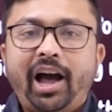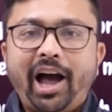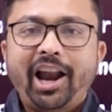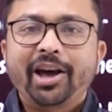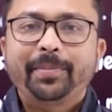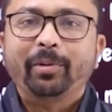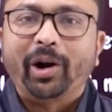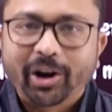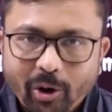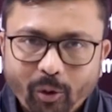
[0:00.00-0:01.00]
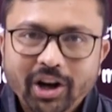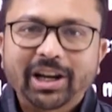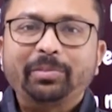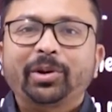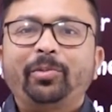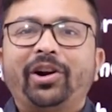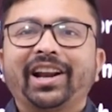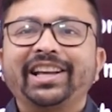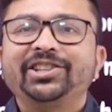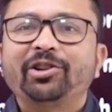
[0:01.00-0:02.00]
Hello everyone, welcome to my
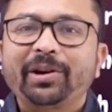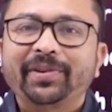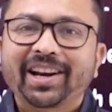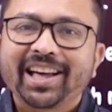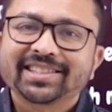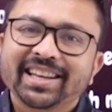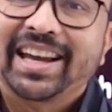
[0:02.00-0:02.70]
online geography class